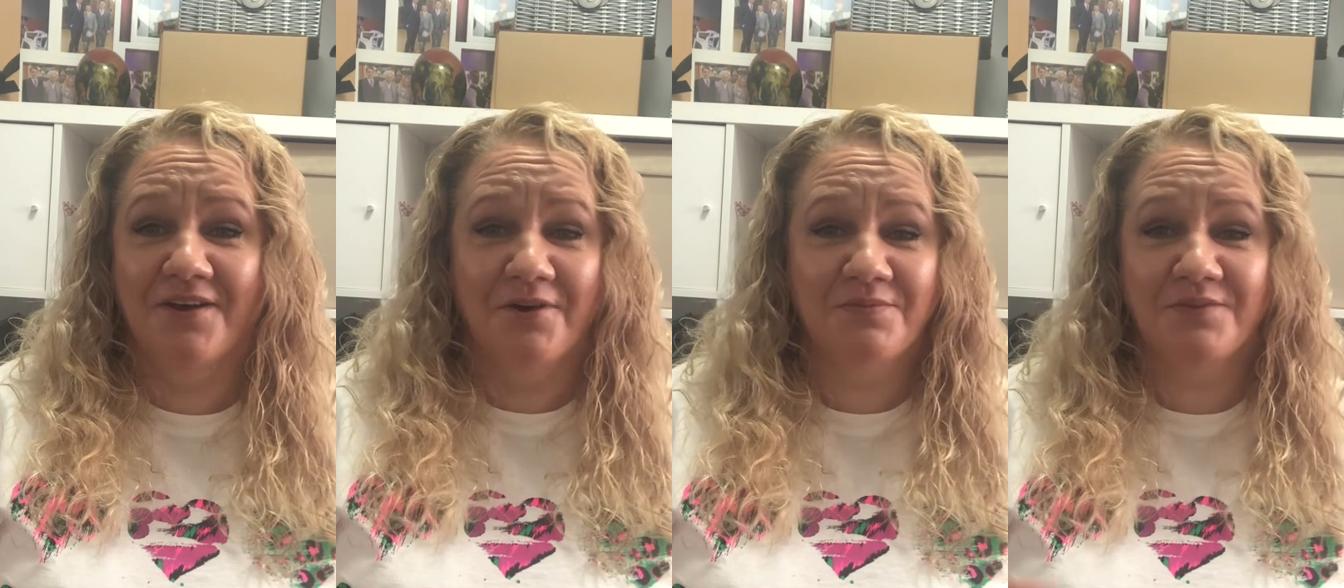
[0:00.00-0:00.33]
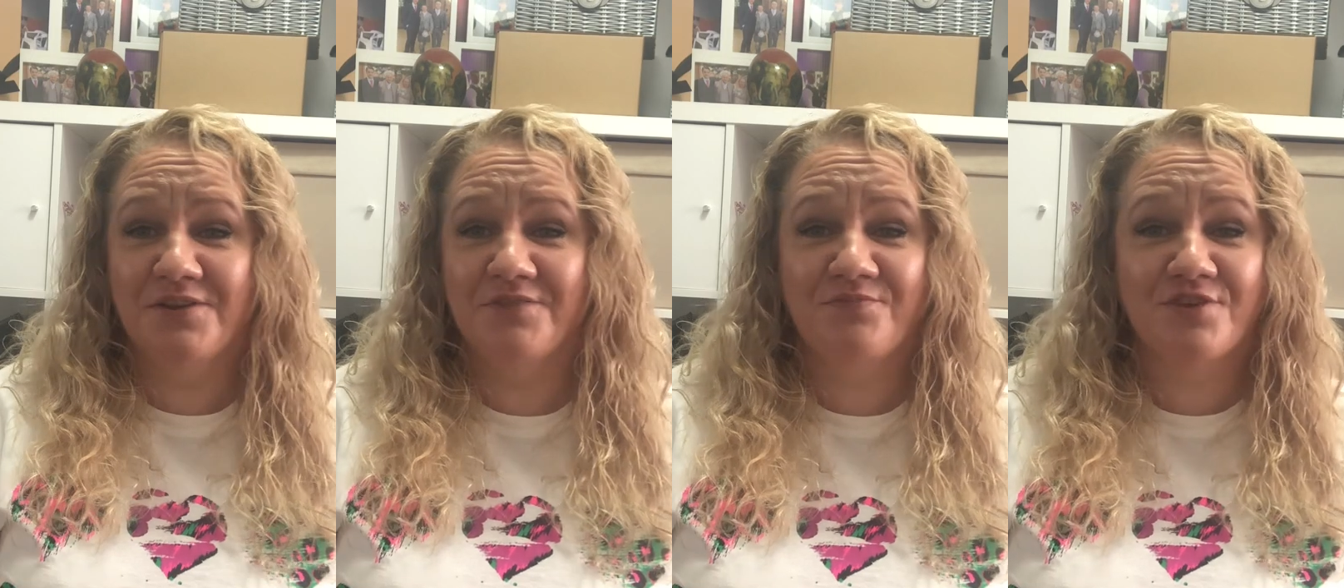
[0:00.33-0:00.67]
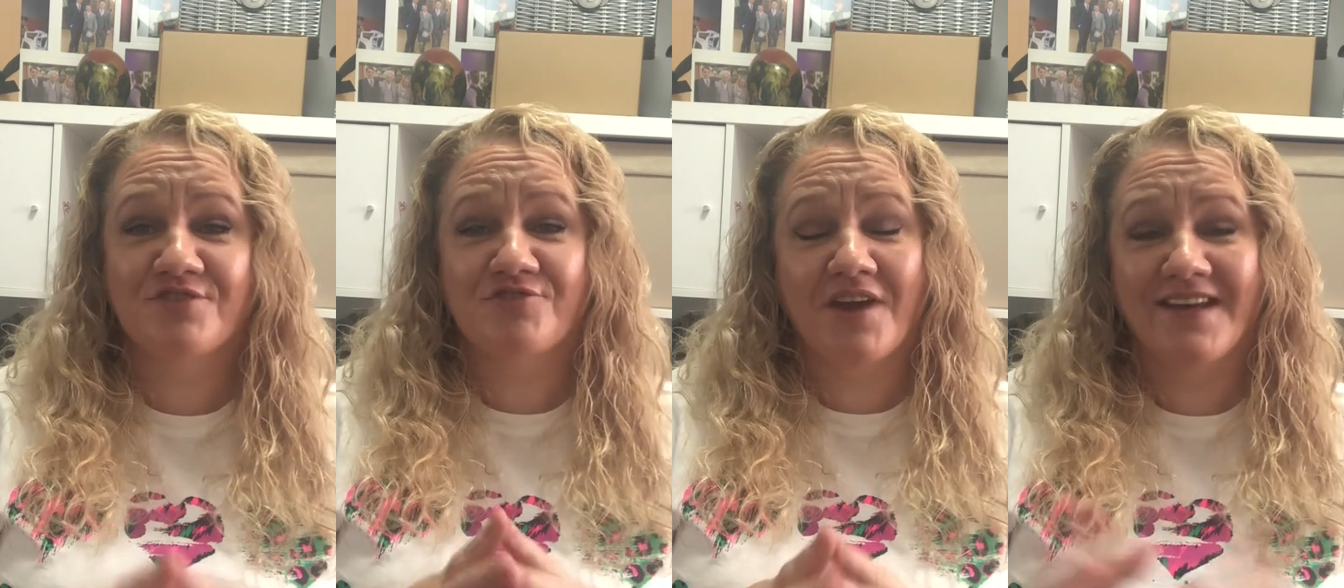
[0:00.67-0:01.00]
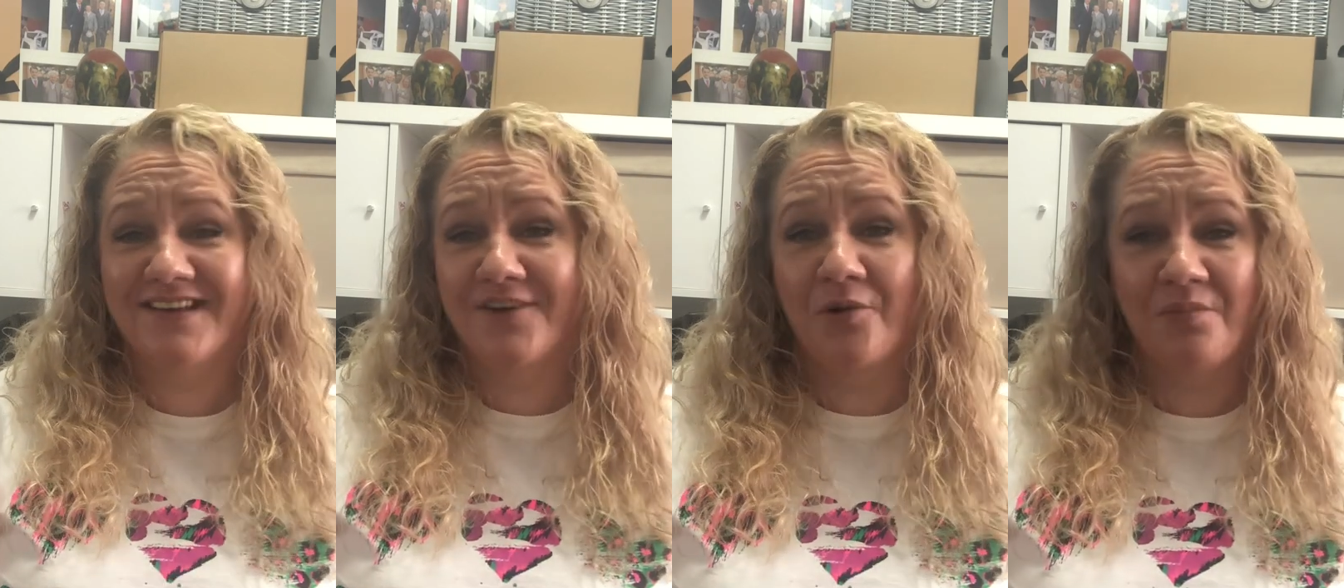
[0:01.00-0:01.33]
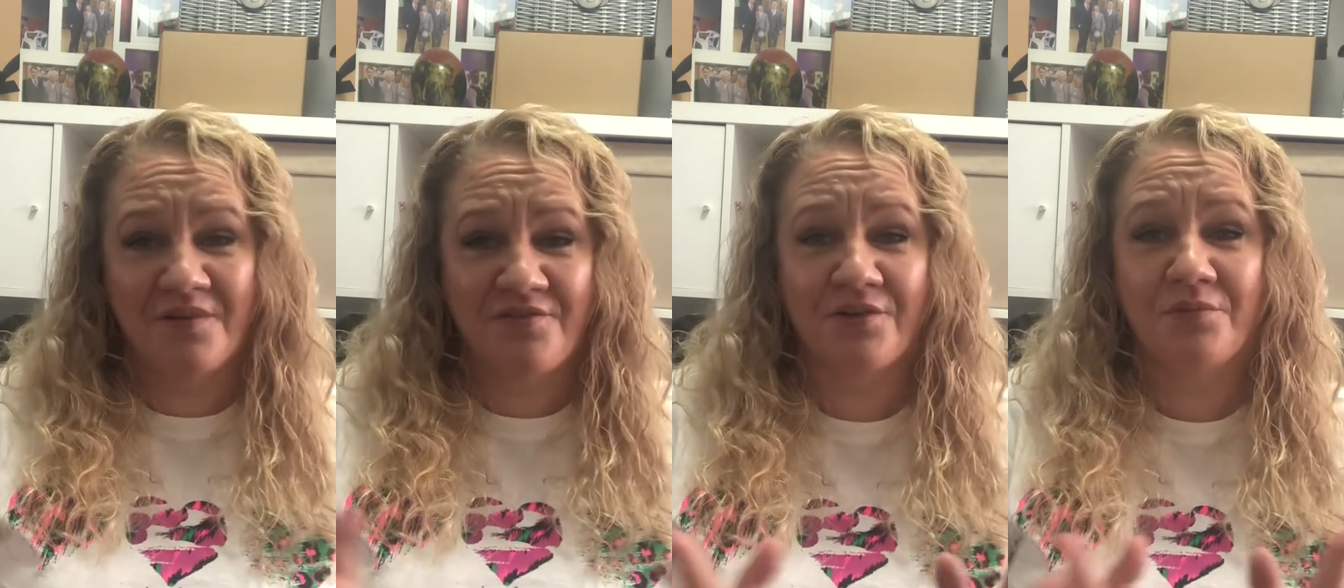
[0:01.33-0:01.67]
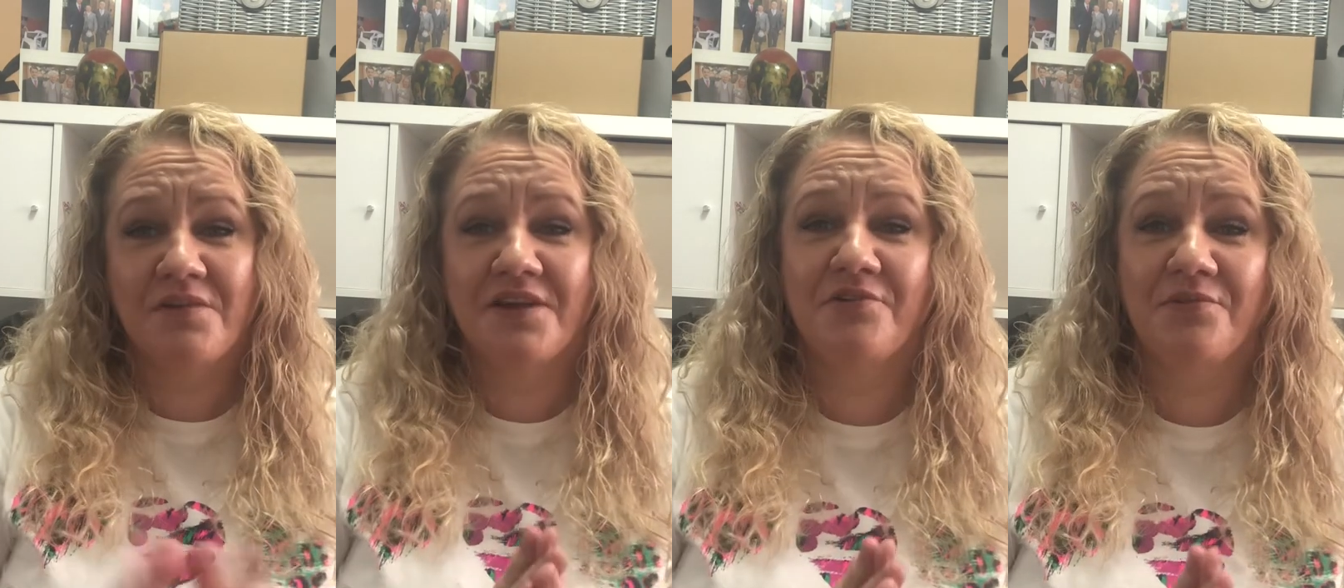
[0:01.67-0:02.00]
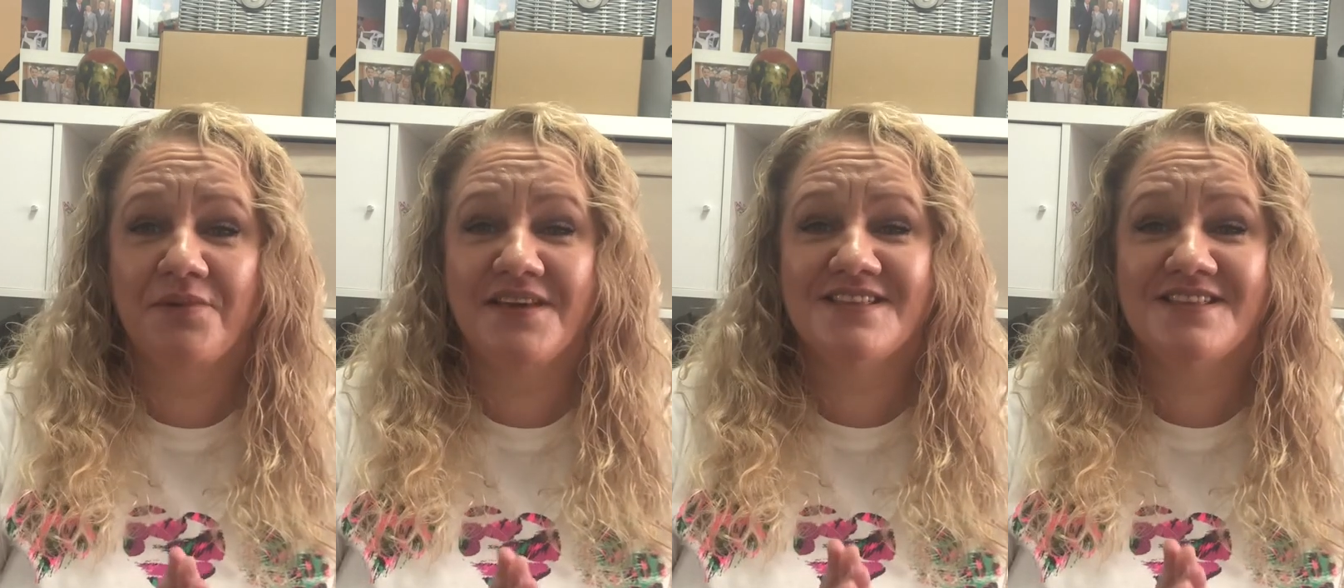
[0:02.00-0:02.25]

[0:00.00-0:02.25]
I'm going to just try and get all my filming out the way